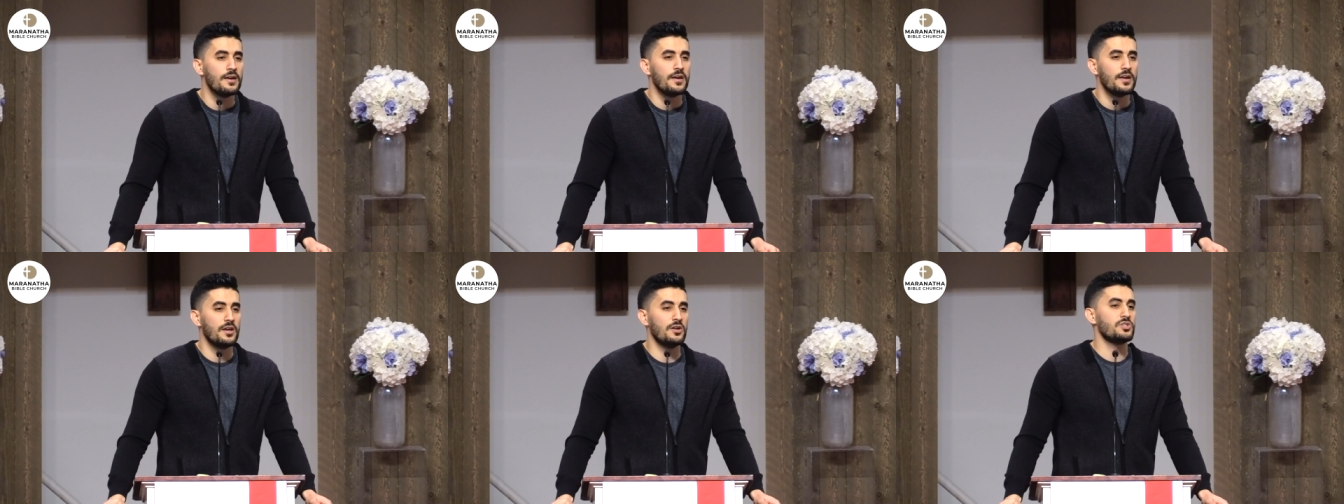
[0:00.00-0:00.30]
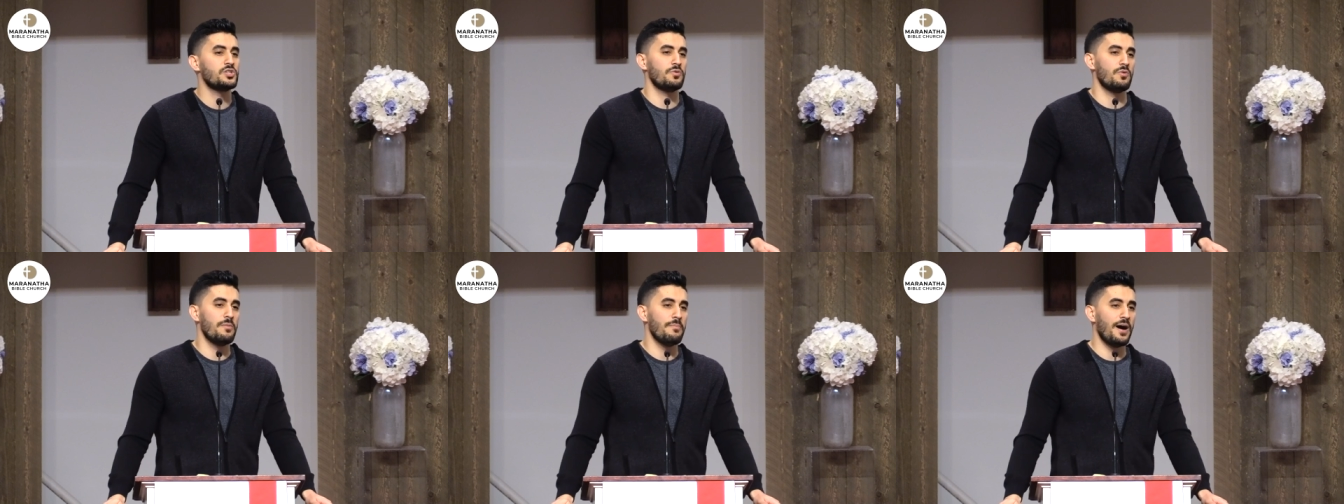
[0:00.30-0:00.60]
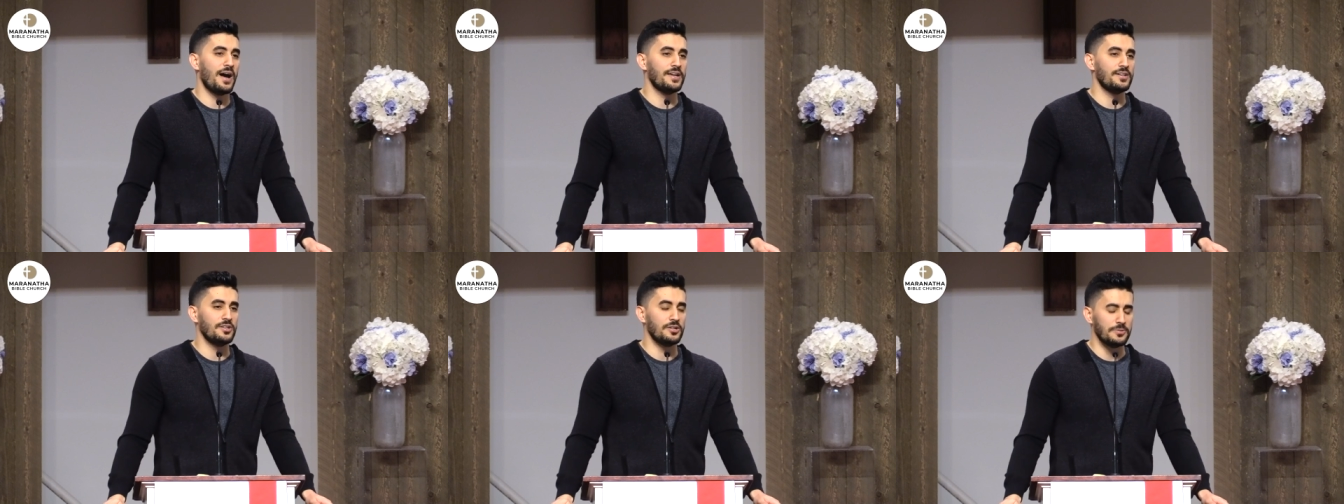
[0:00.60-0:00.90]
Here's a
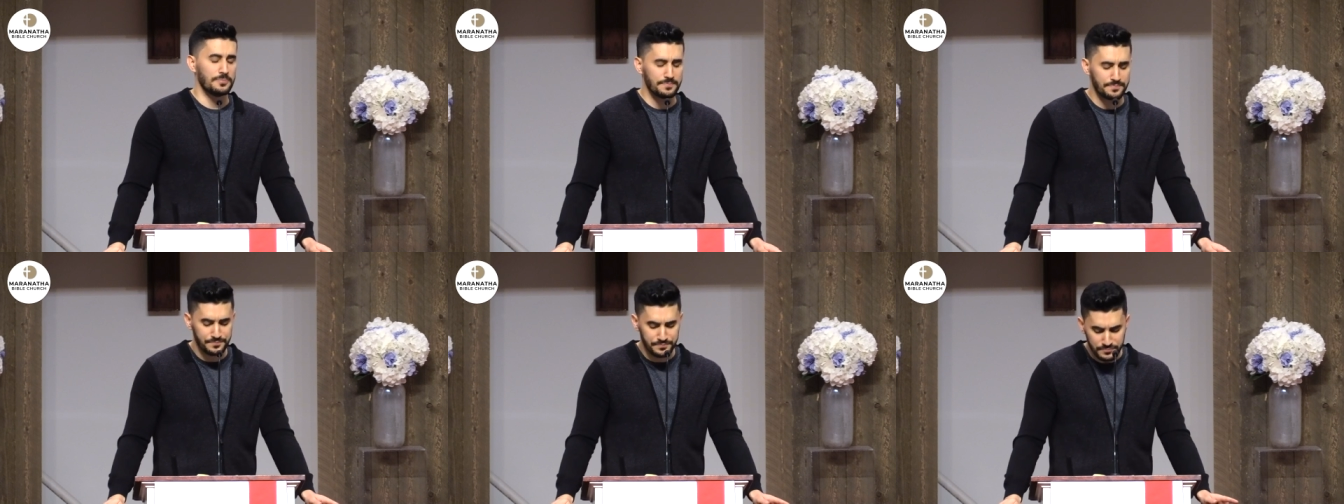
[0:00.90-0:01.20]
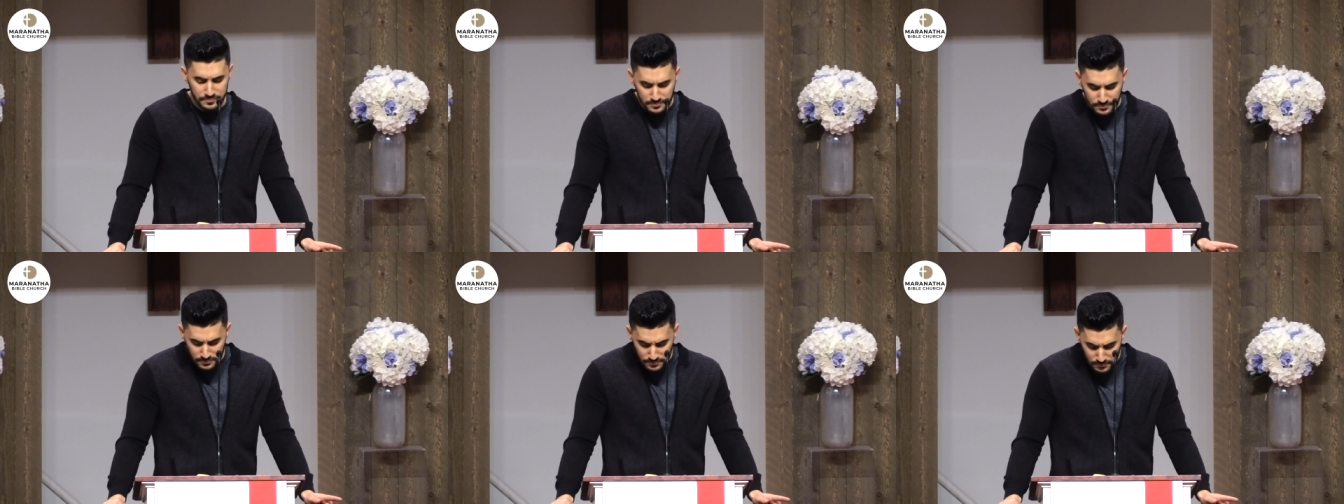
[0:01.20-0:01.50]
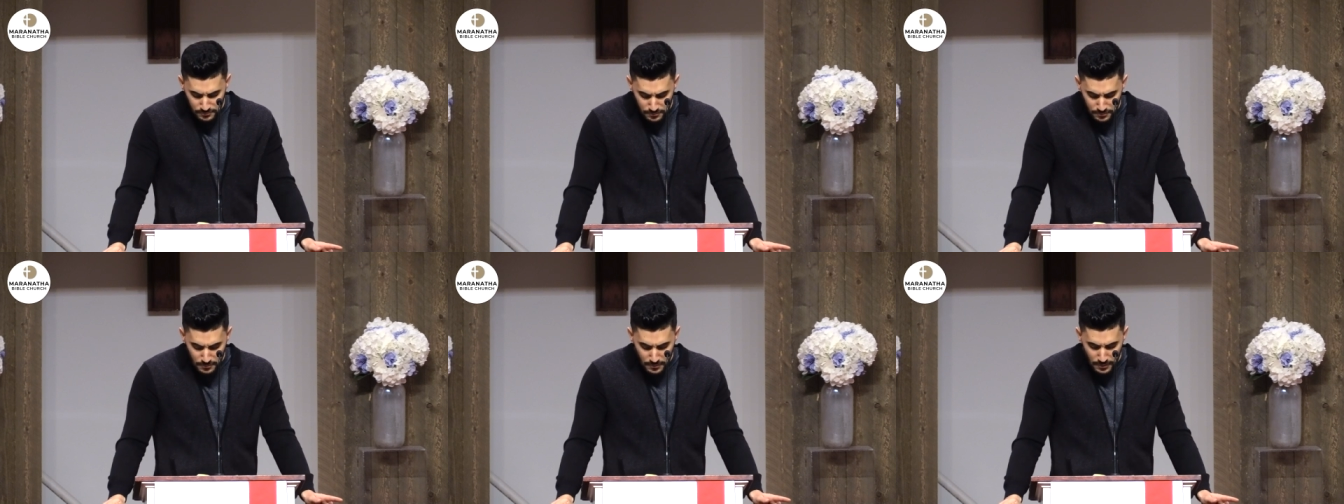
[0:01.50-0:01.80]
reminder
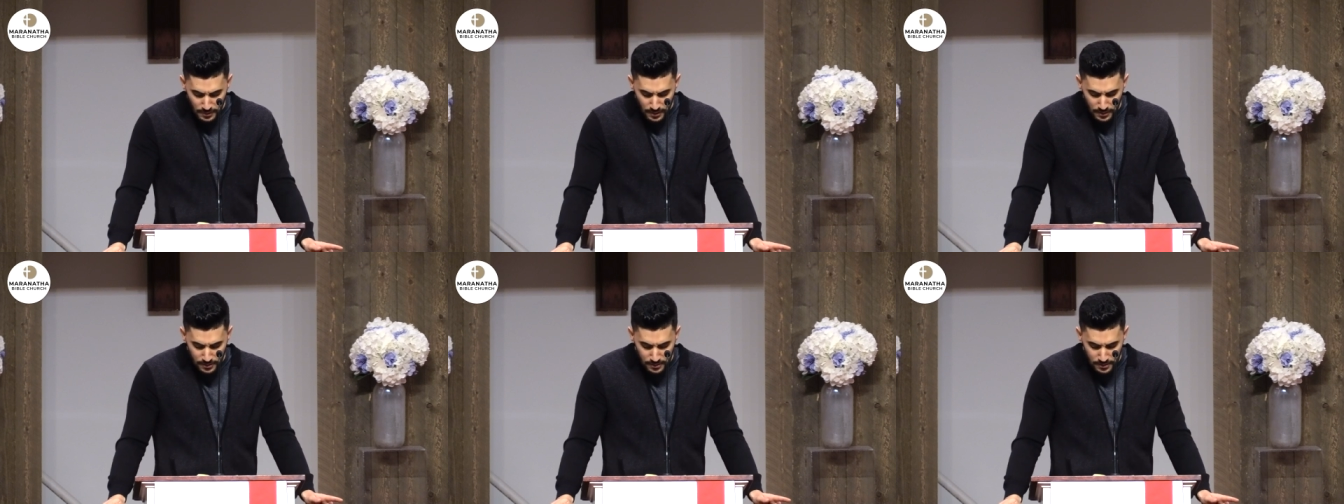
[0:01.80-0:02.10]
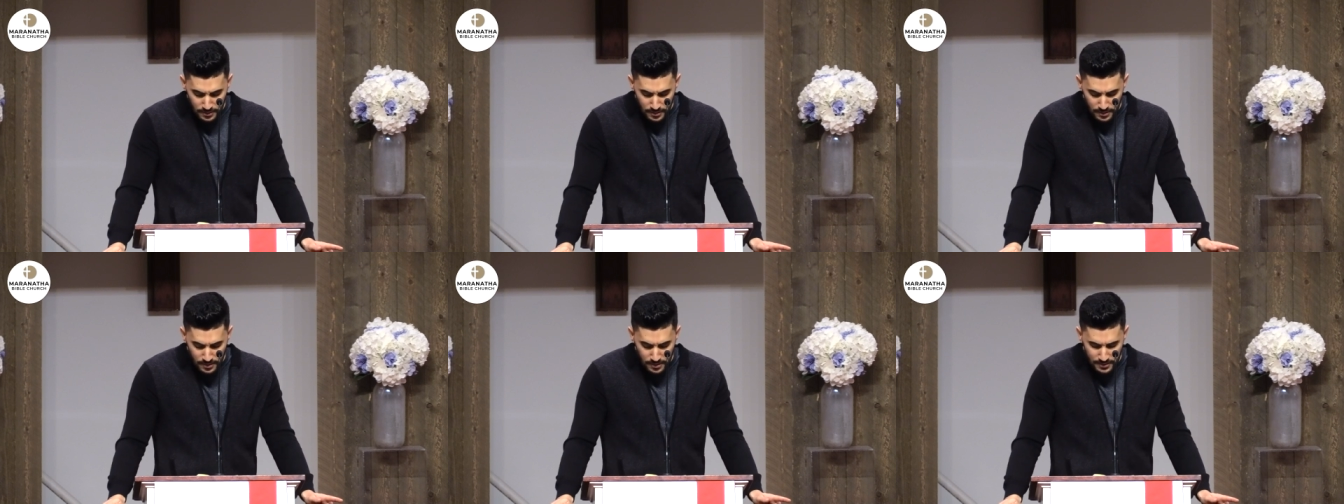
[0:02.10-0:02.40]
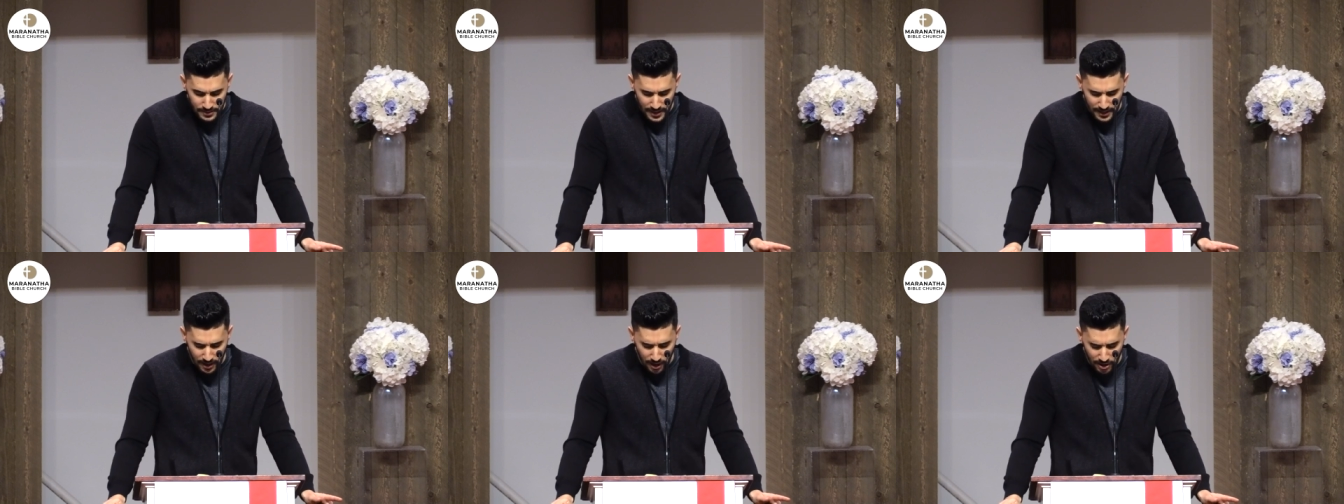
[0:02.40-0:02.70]

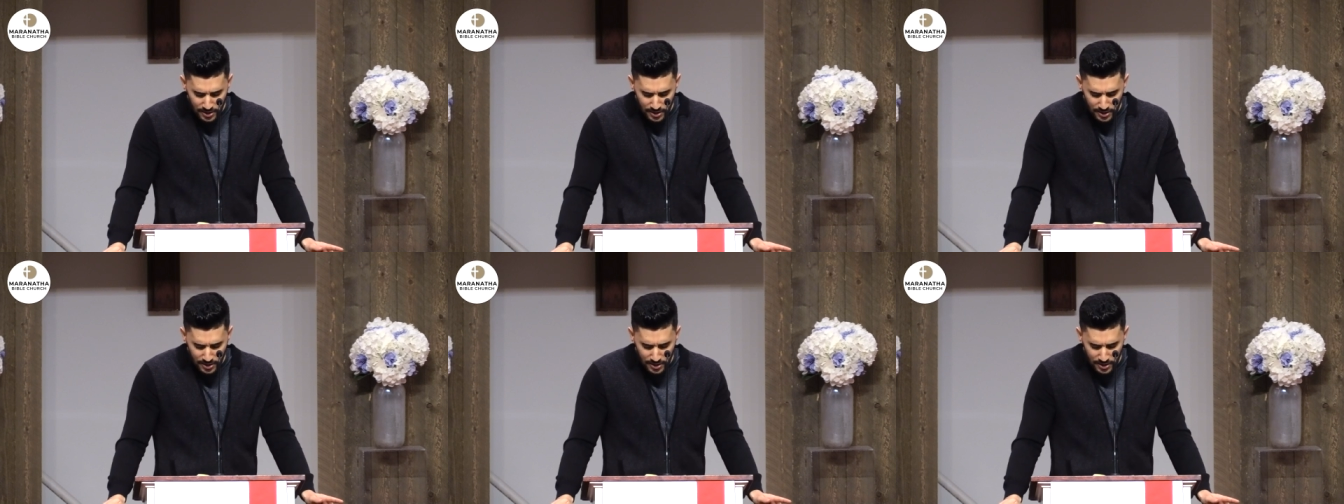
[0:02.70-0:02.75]
that